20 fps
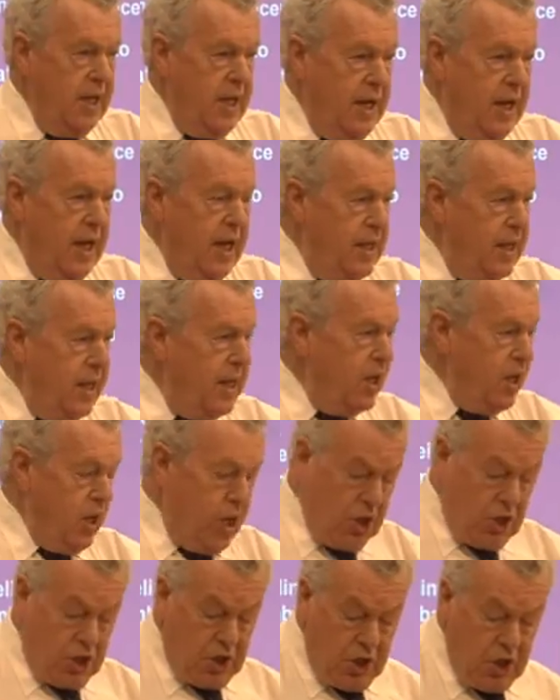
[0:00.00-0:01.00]
and then I'm going
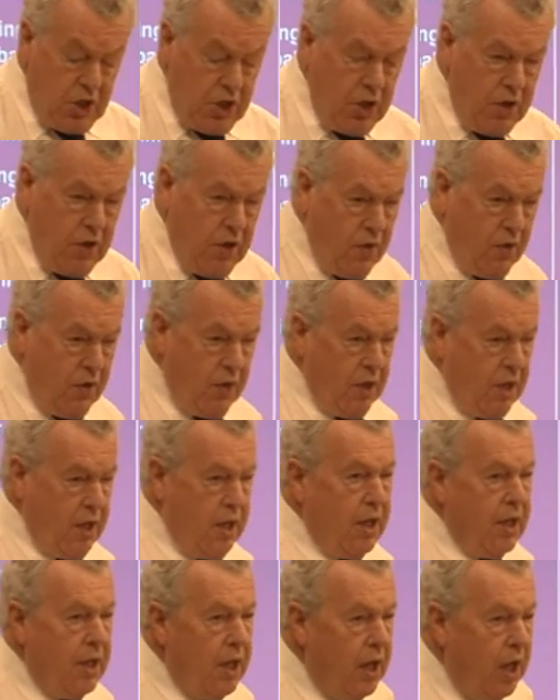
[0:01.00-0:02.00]
to show you
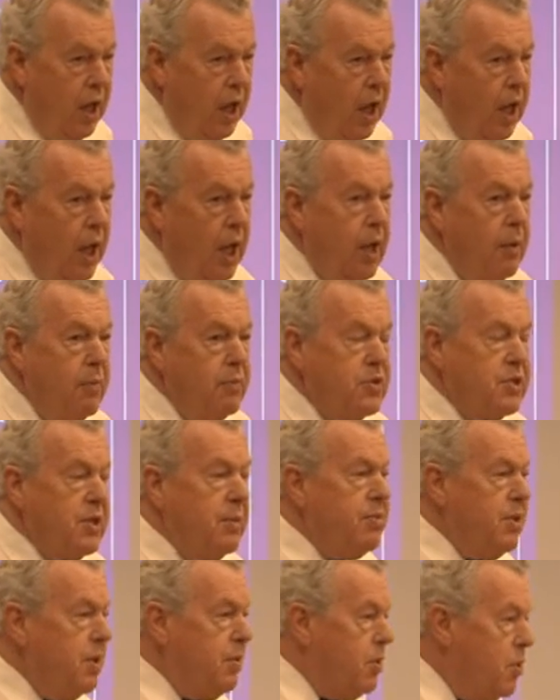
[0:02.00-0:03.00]

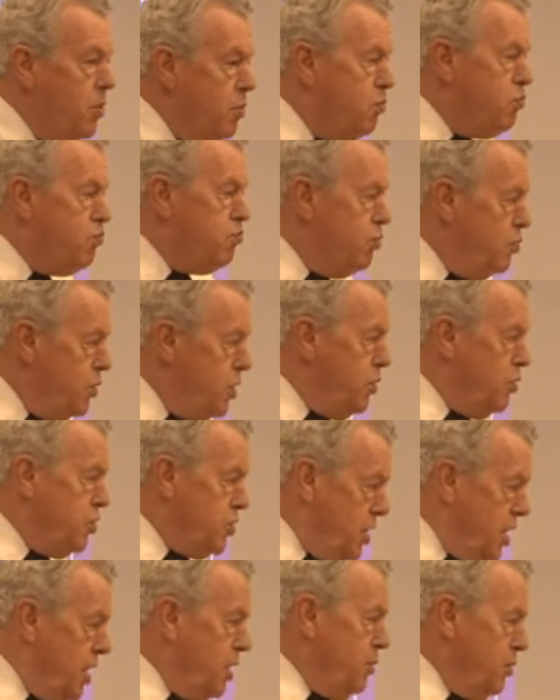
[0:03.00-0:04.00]
something you
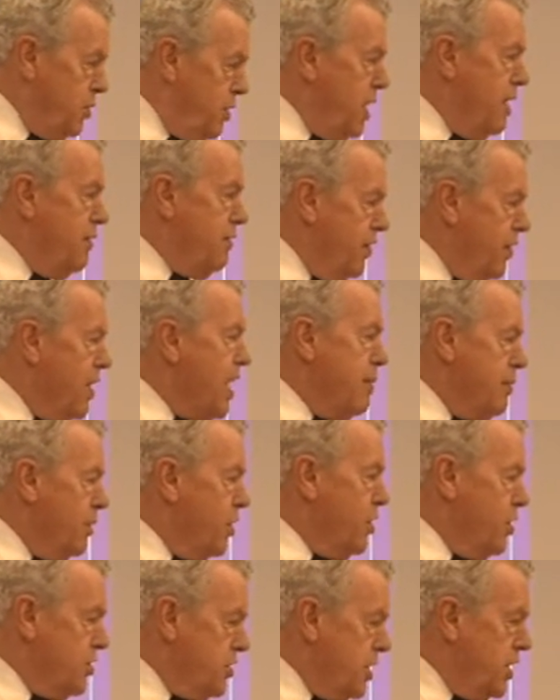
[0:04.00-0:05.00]
certainly will never come
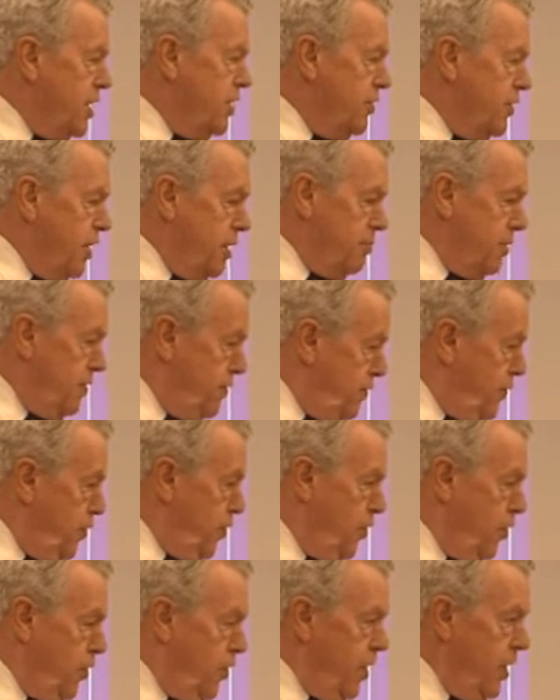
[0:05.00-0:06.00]
across, I don't think,
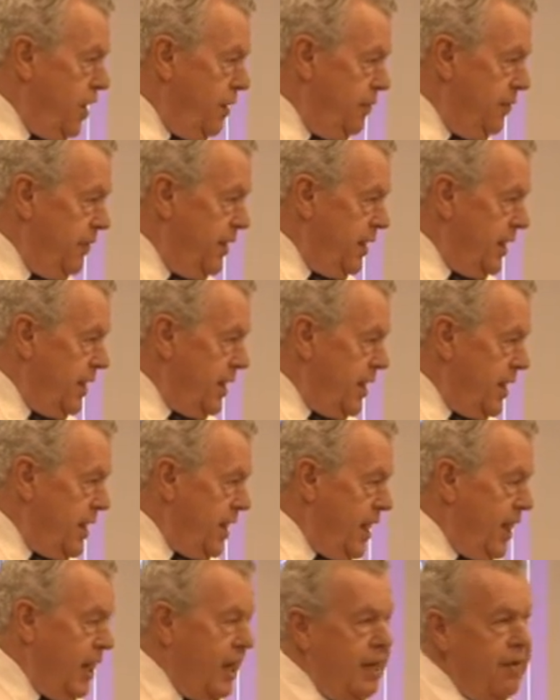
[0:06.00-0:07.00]
before,
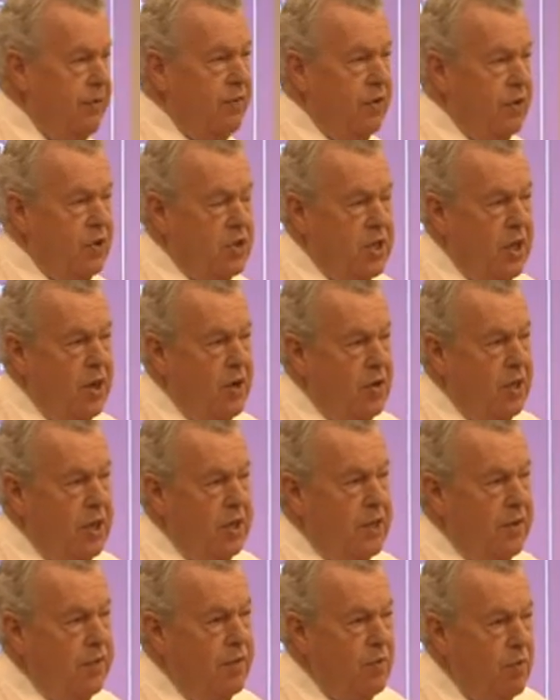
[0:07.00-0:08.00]
and give you a totally
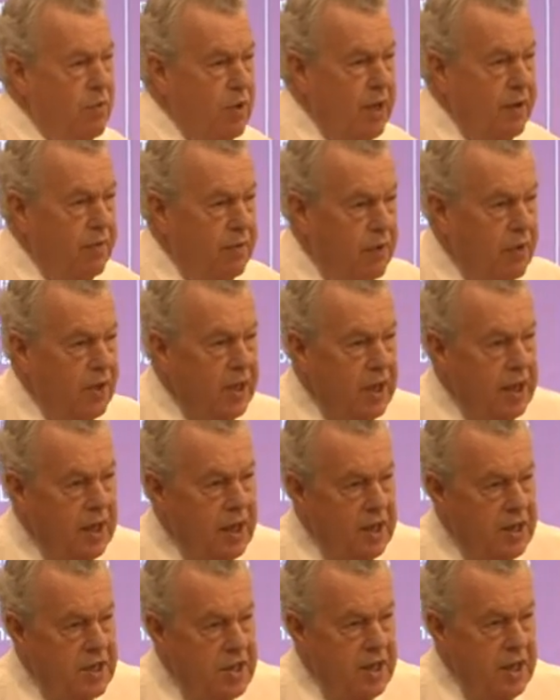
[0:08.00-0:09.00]
different way of looking
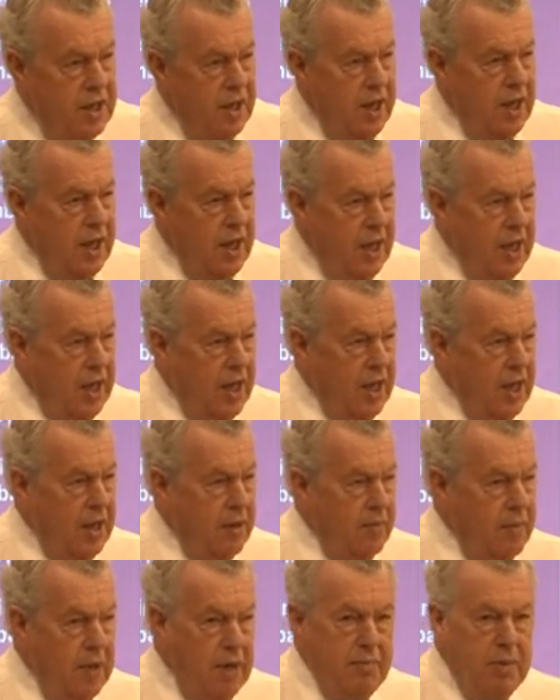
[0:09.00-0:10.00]
at
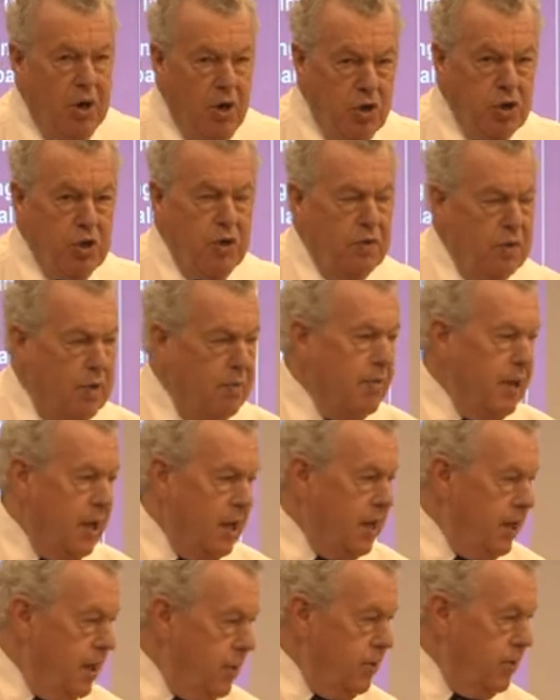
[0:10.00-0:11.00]
emotional and
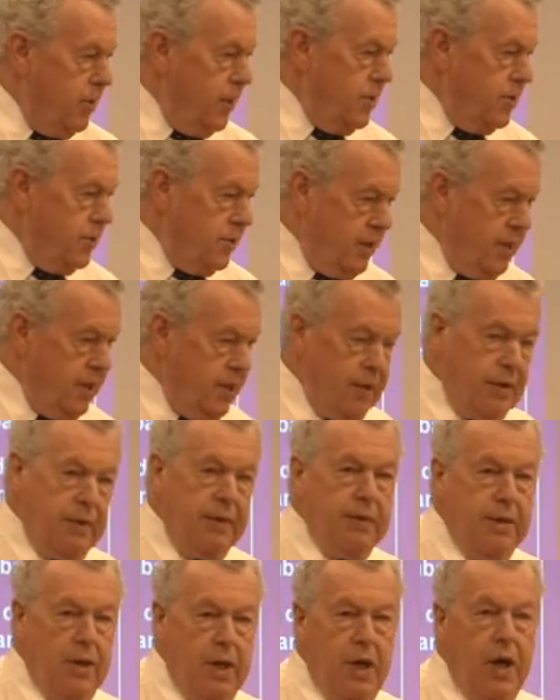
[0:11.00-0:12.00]
mental illness.
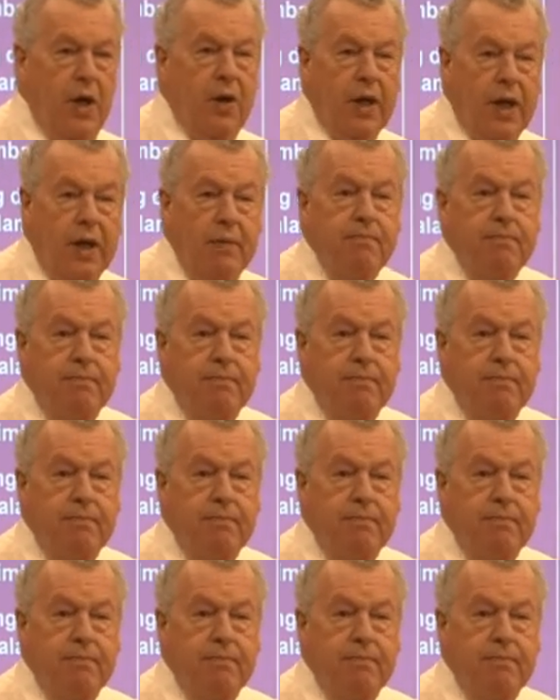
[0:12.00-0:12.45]
Okay?